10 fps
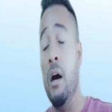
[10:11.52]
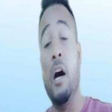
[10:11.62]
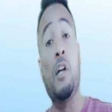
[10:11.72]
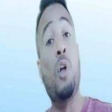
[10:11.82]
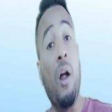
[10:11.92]

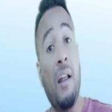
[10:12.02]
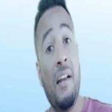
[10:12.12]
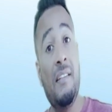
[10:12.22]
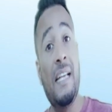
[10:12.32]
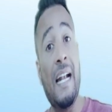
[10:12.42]
dollar
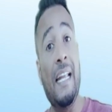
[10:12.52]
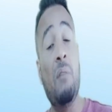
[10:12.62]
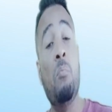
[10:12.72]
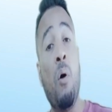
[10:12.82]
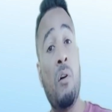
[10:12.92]
is
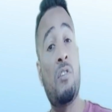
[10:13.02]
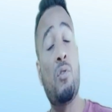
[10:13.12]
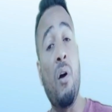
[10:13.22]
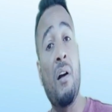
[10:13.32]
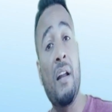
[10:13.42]
getting more
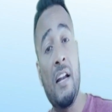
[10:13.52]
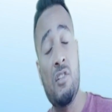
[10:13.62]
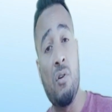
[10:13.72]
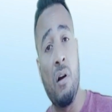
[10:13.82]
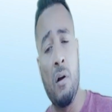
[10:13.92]
stronger and
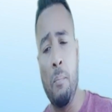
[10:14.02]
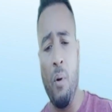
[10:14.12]
stronger,